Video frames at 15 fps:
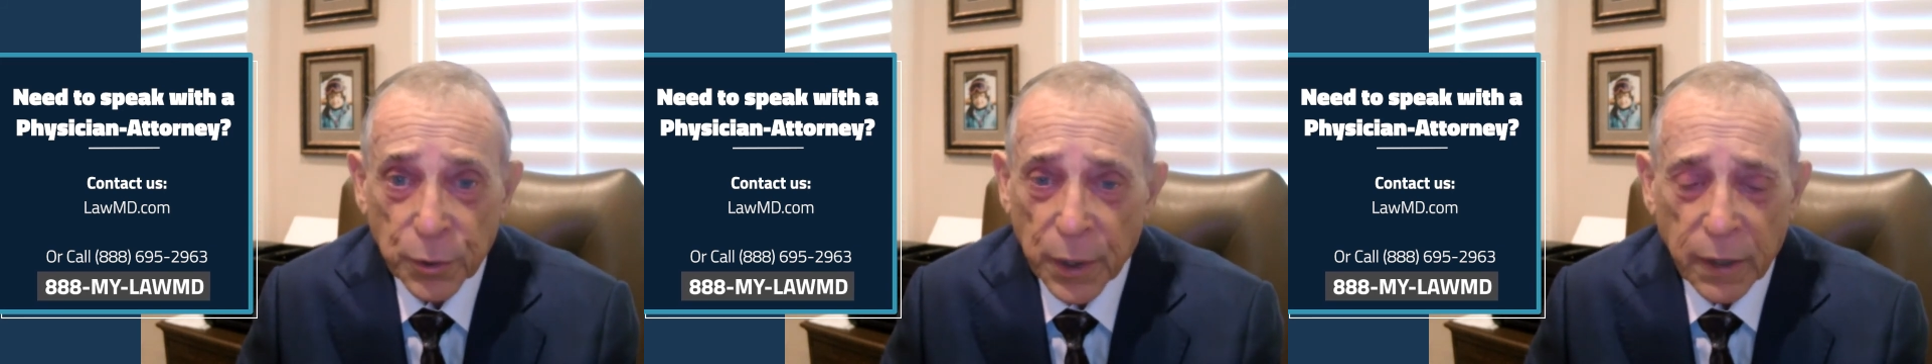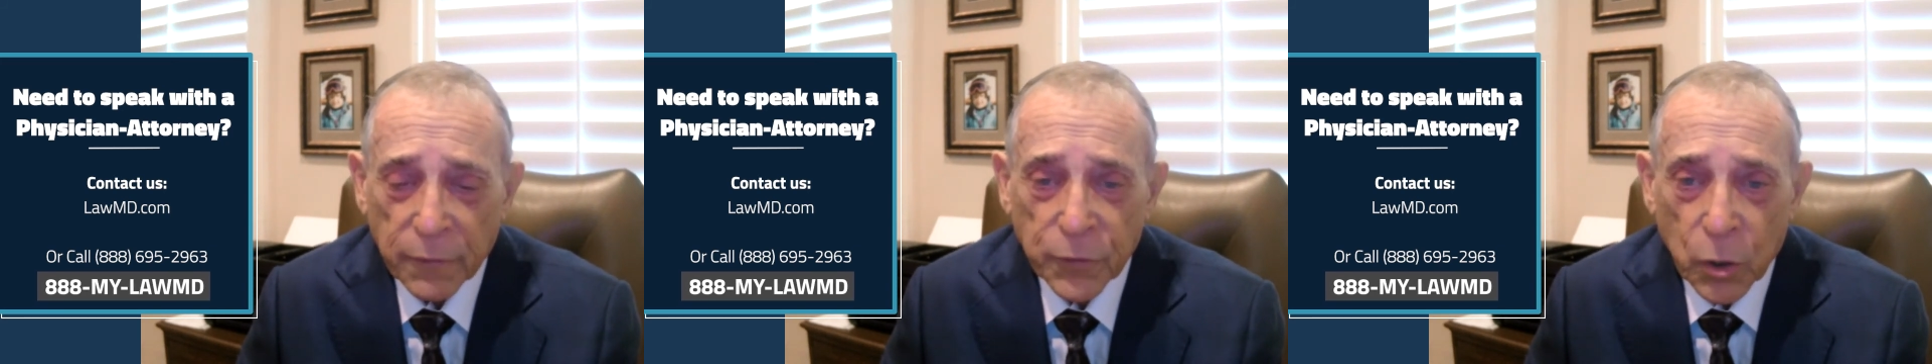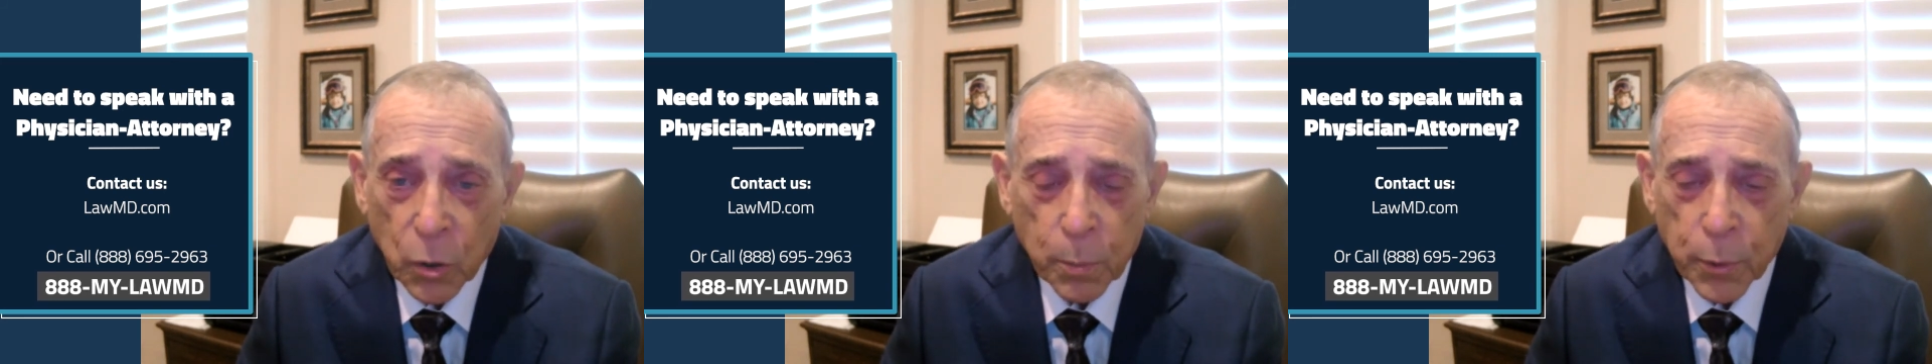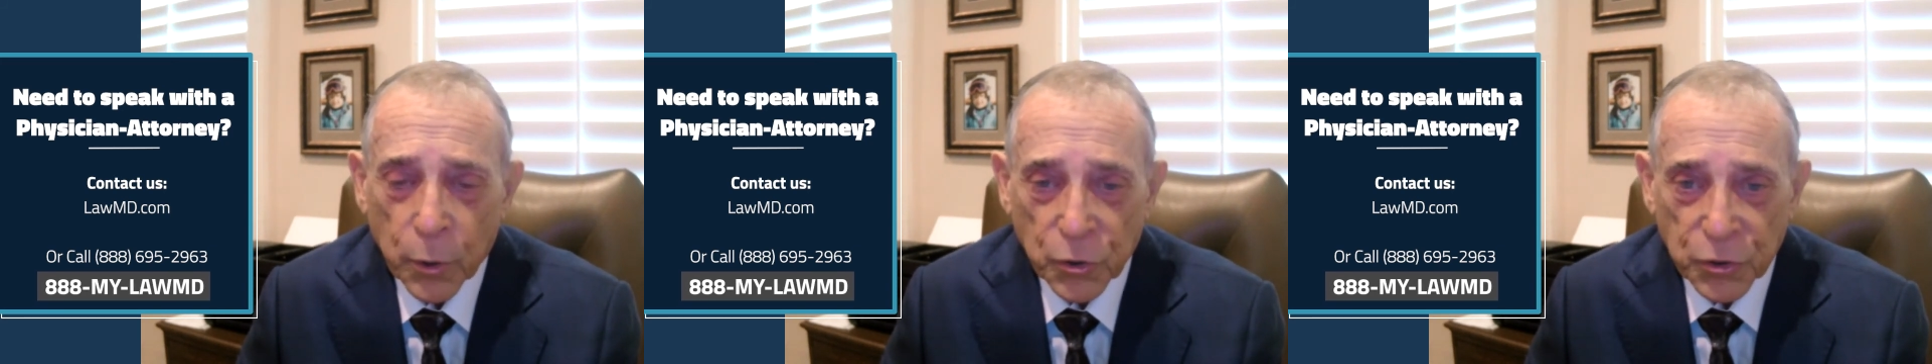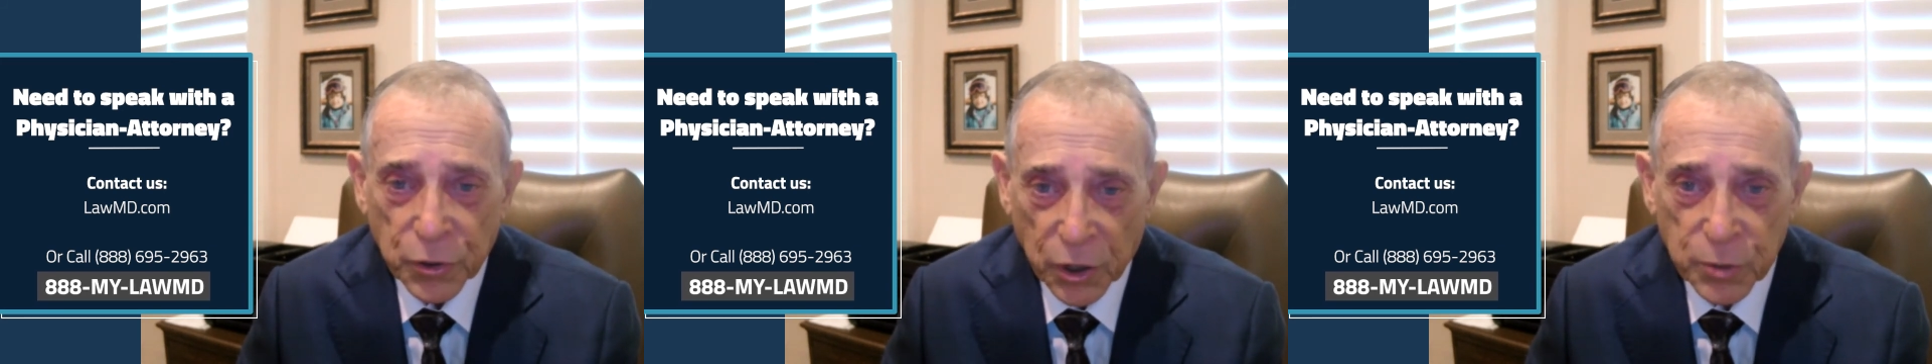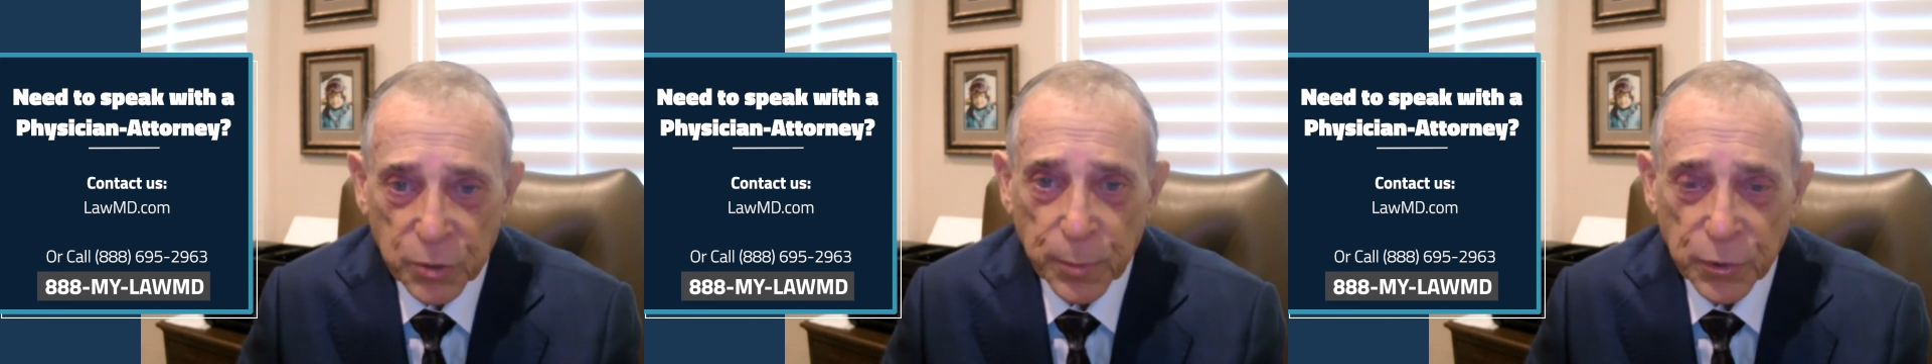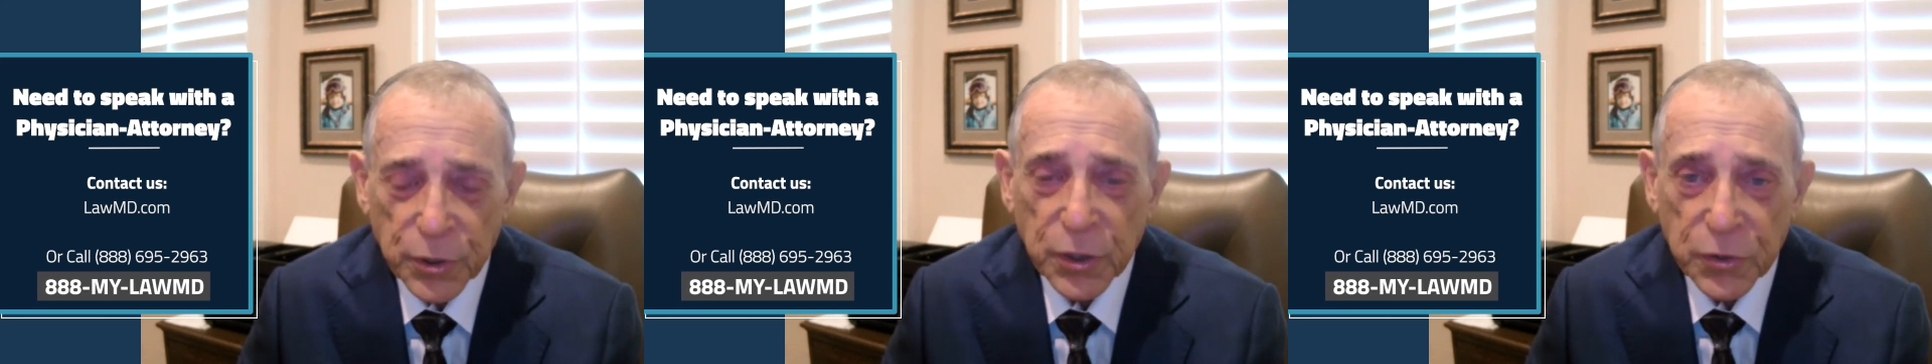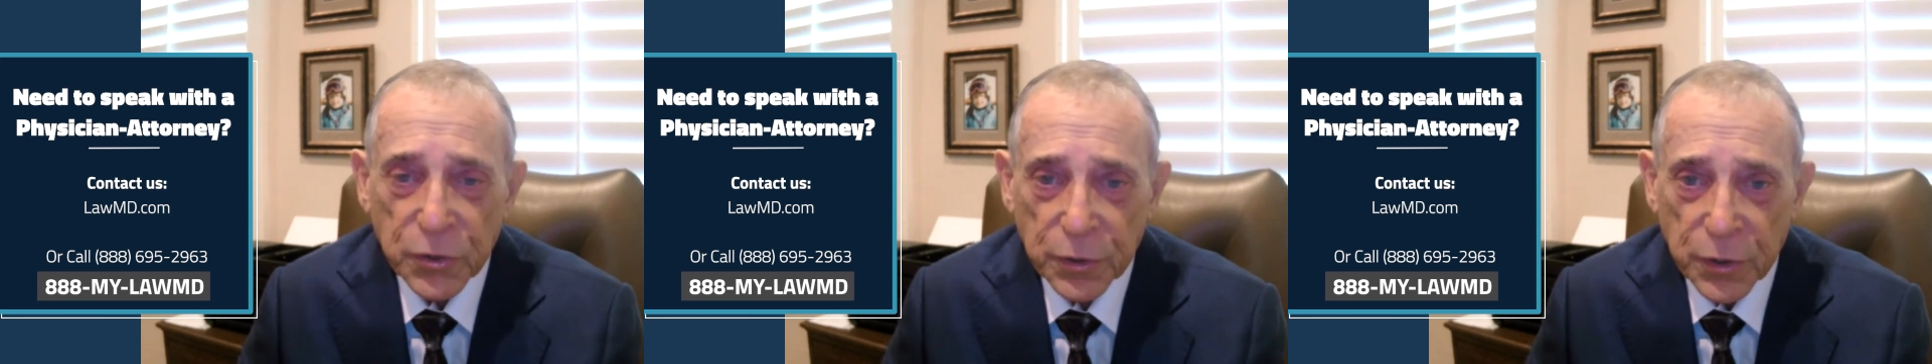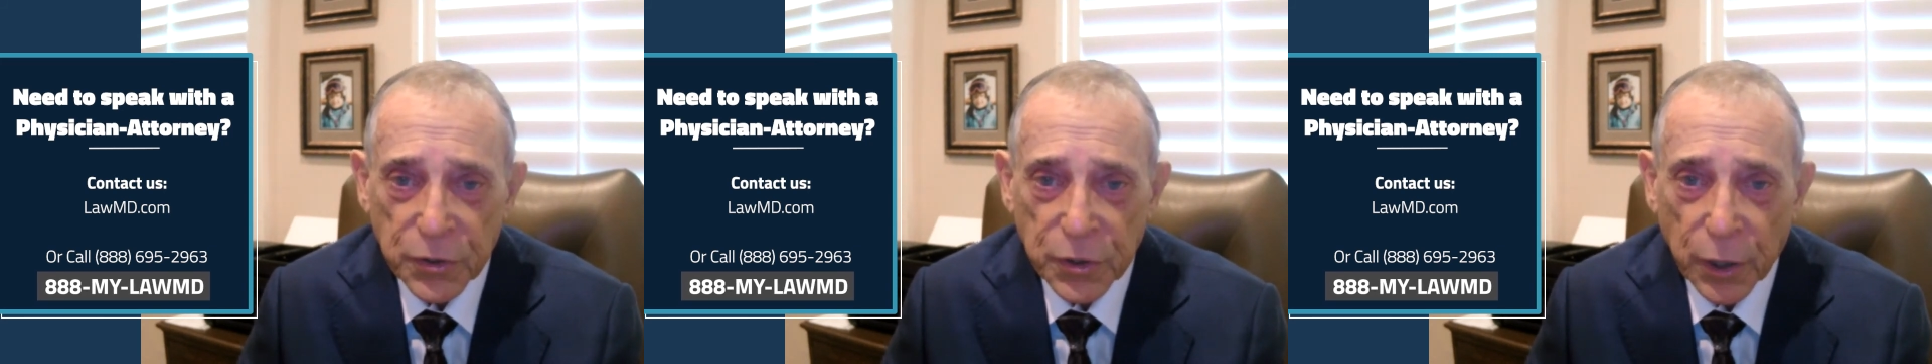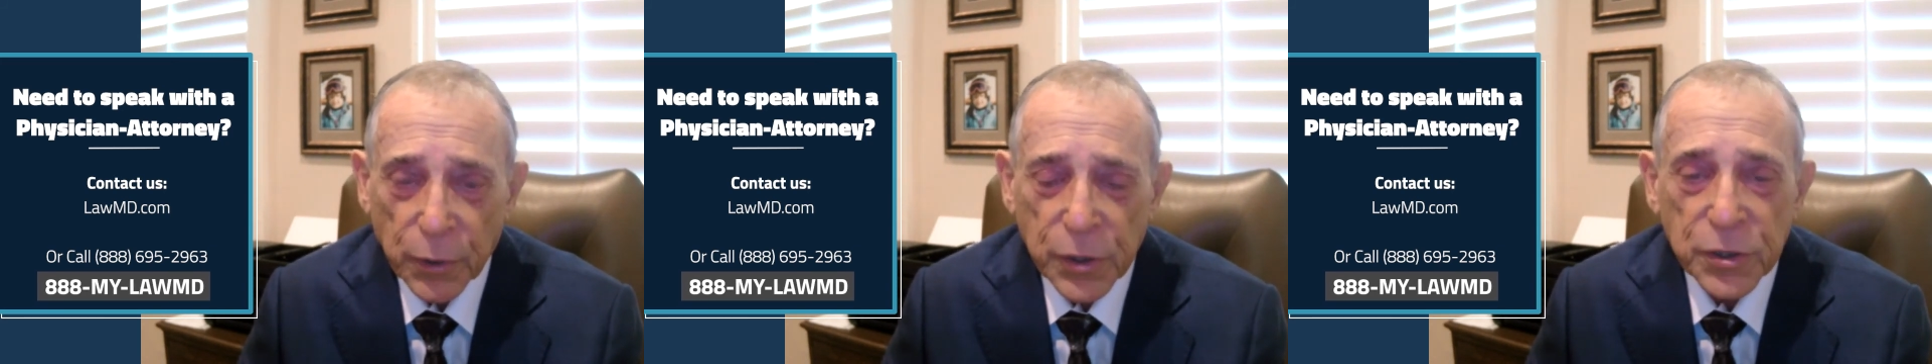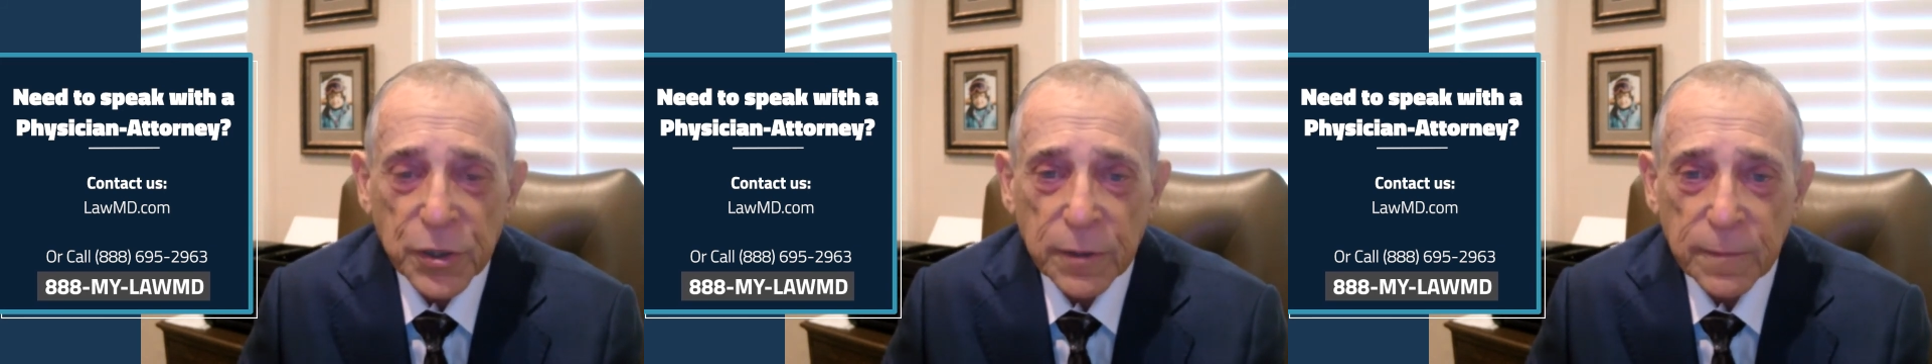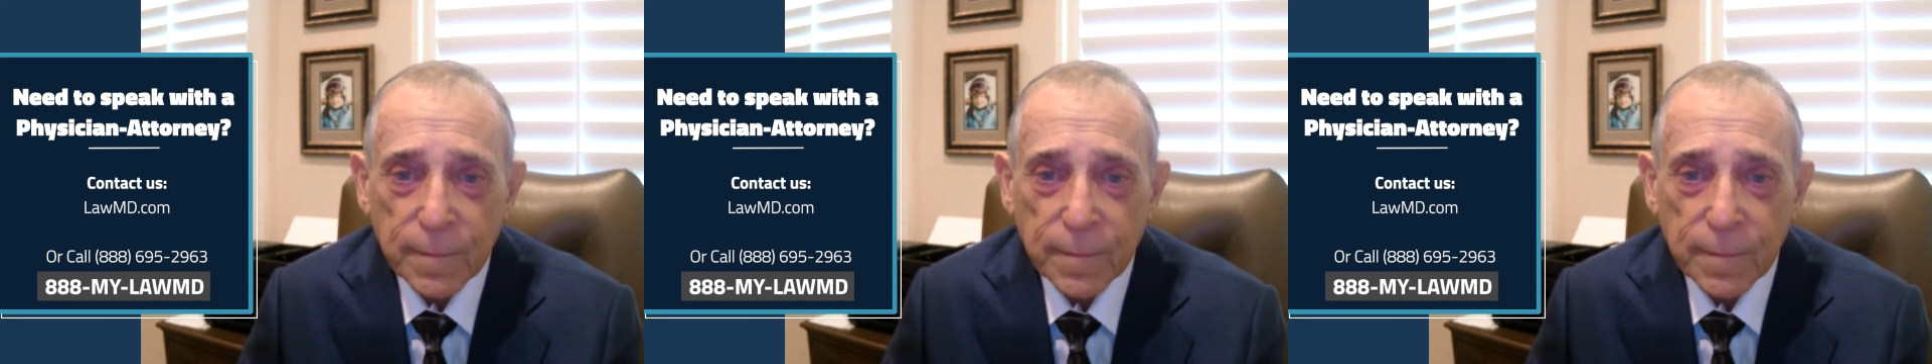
have no personal expertise in these areas.